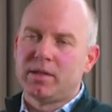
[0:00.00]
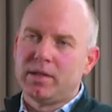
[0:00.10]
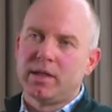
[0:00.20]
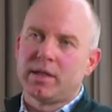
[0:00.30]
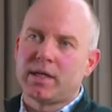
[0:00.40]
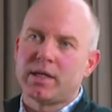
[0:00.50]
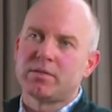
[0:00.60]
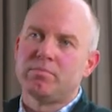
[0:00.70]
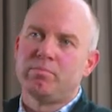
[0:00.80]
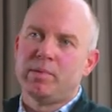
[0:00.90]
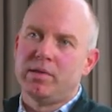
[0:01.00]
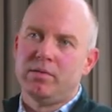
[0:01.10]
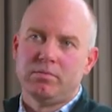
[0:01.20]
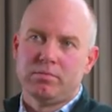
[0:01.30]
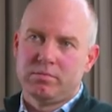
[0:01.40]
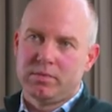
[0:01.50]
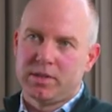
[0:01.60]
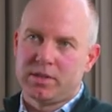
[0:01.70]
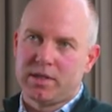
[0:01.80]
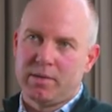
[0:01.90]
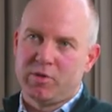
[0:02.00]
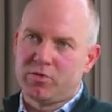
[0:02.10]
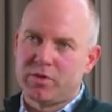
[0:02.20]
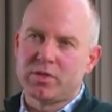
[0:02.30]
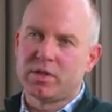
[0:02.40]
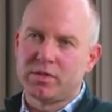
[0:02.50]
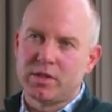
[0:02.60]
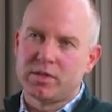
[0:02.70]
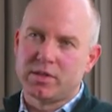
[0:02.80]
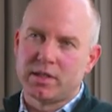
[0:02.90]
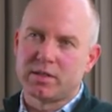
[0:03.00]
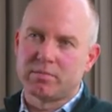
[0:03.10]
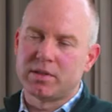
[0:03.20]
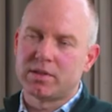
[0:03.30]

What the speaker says: the link hasn't been established, or the association hasn't been